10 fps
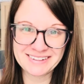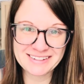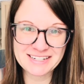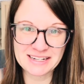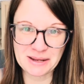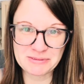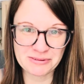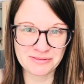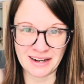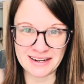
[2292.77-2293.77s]
She kept
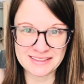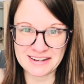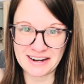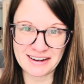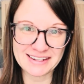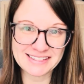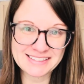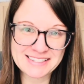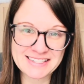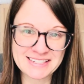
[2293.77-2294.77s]
defying the
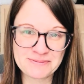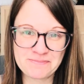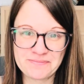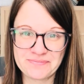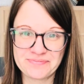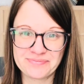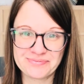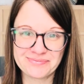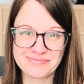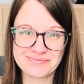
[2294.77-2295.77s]
odds.
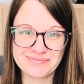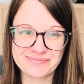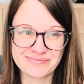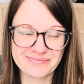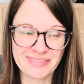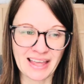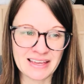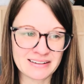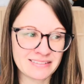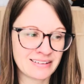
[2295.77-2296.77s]

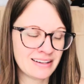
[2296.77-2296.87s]
And